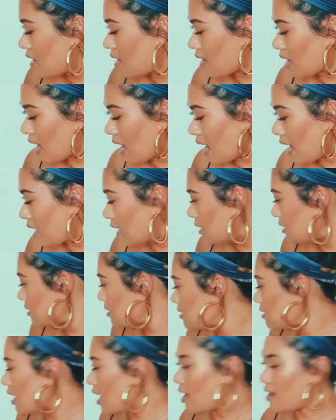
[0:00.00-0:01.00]
Okay,
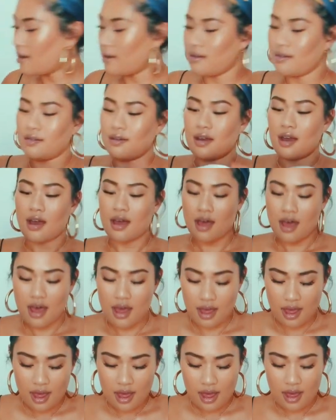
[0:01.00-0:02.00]
so
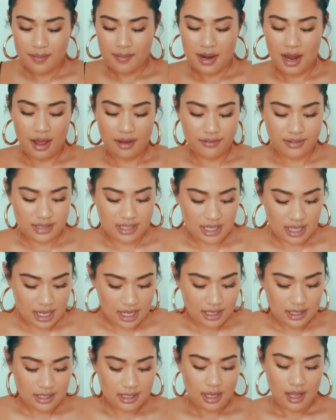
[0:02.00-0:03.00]
Urban
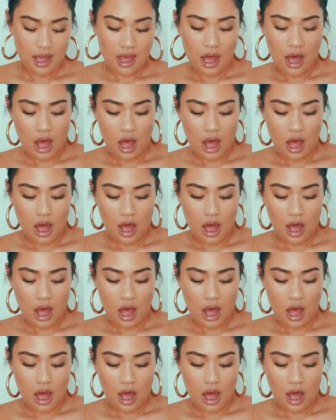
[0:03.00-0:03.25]
Outfitters